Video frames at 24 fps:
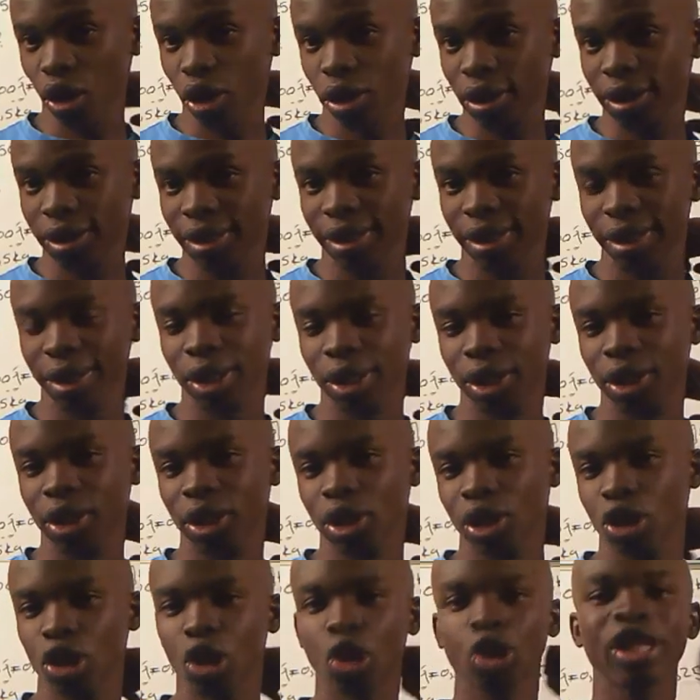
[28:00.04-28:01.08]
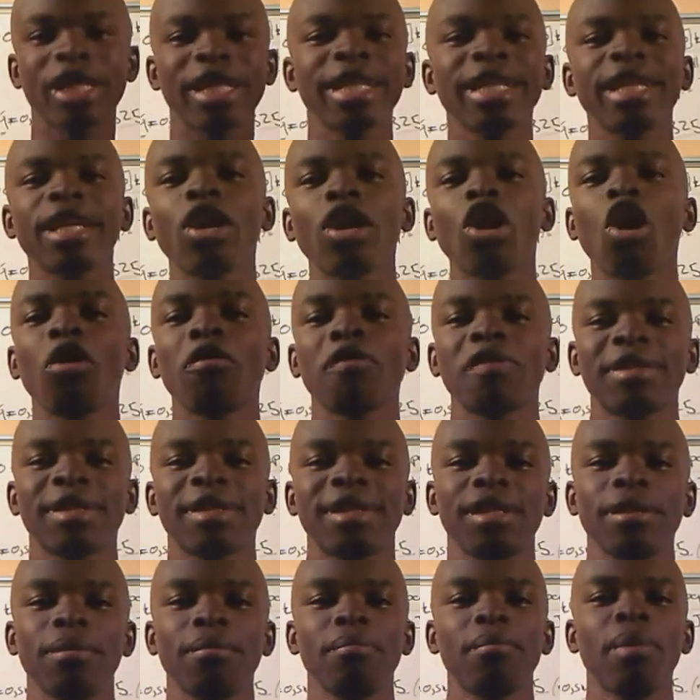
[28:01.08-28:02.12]
on throttling of
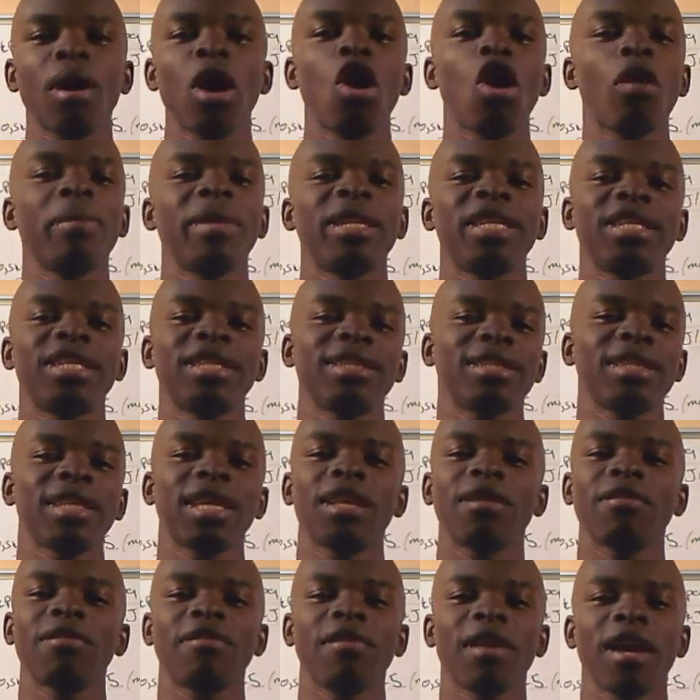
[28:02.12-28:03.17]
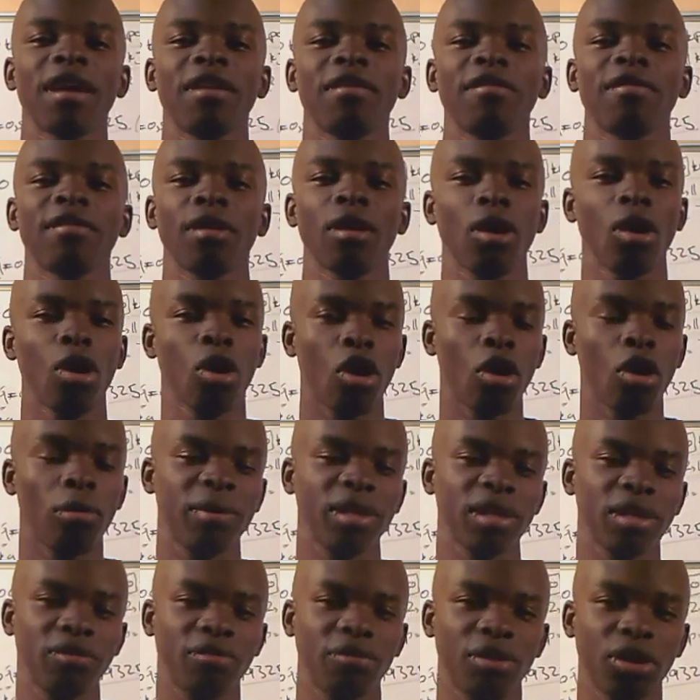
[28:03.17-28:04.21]
steam power machines N5. Hope
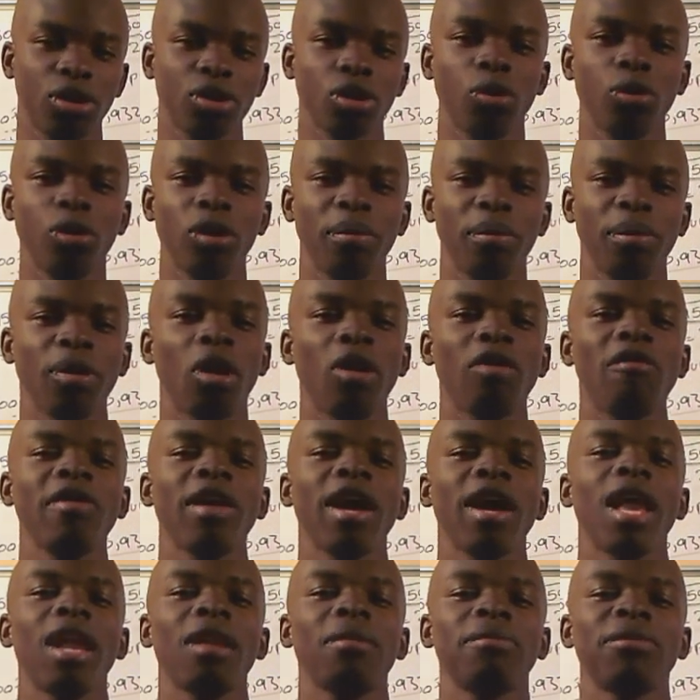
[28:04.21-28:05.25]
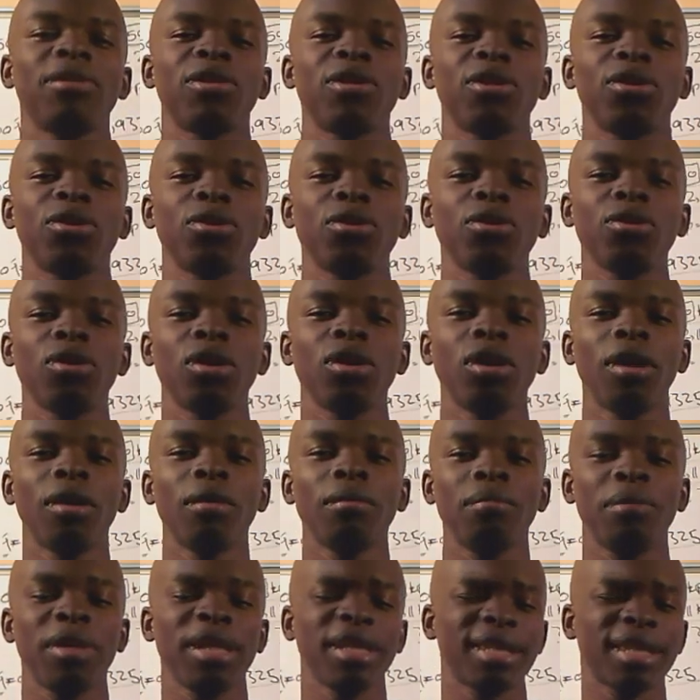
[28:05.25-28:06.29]
this video will be of help to you.
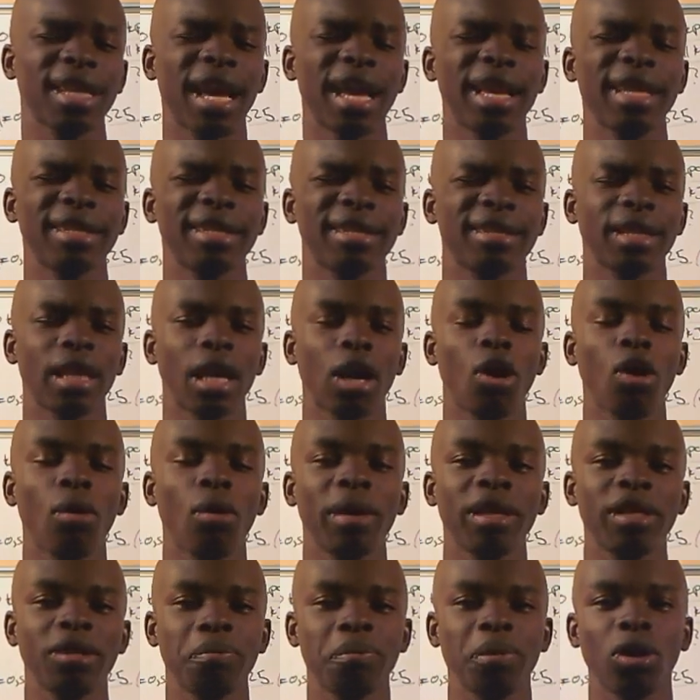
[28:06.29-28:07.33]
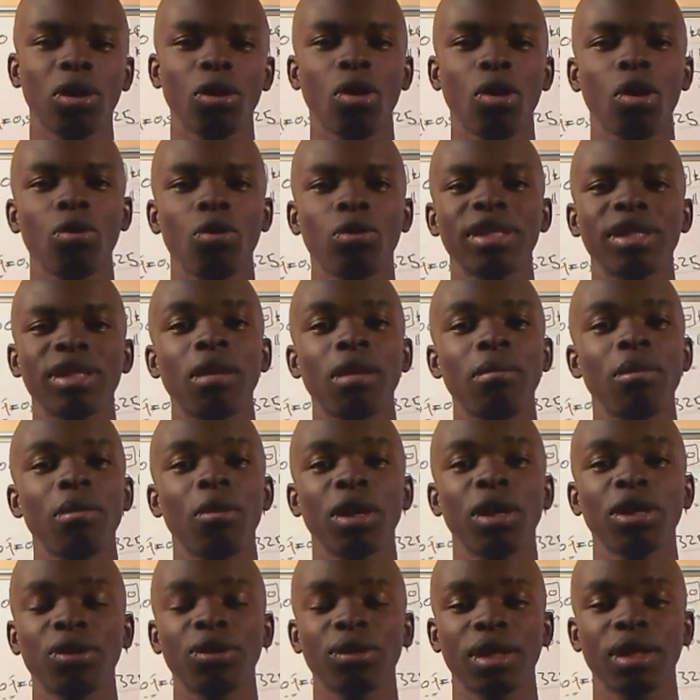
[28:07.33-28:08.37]
Please guys, comment below, tell me
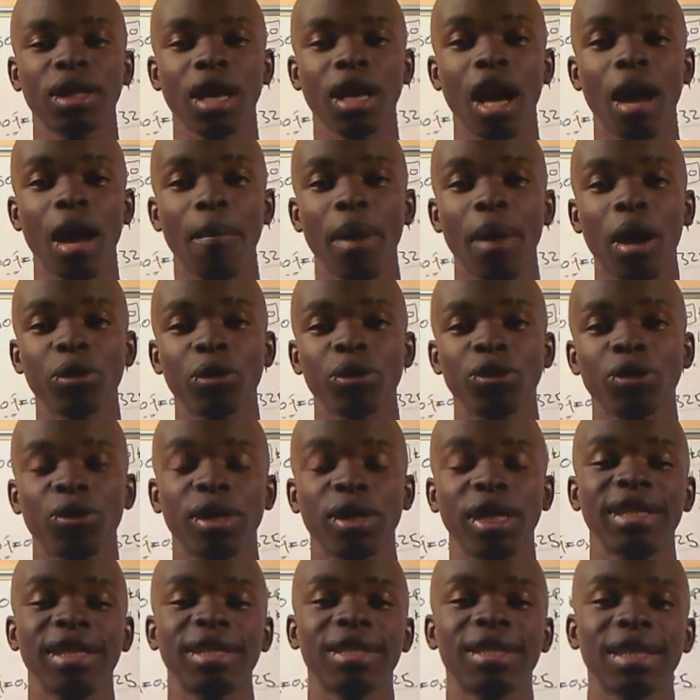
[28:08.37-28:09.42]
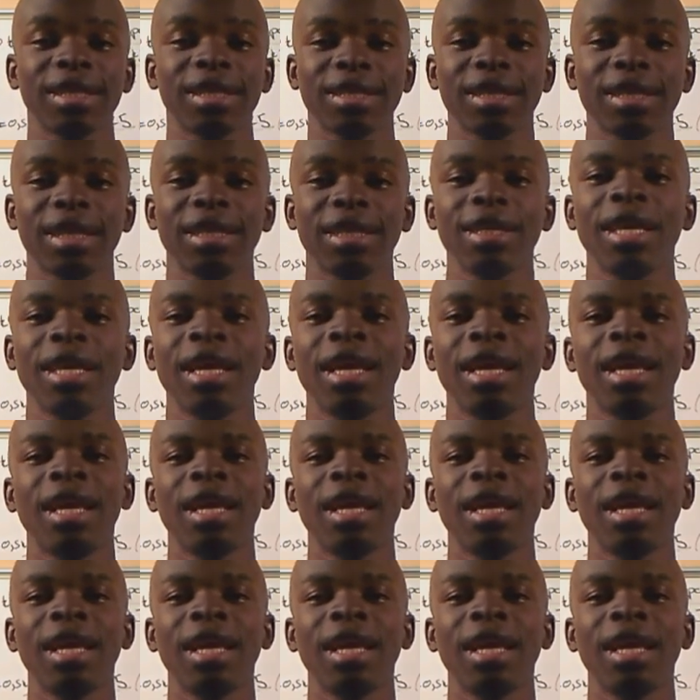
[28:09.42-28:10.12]
what you think about today's lesson.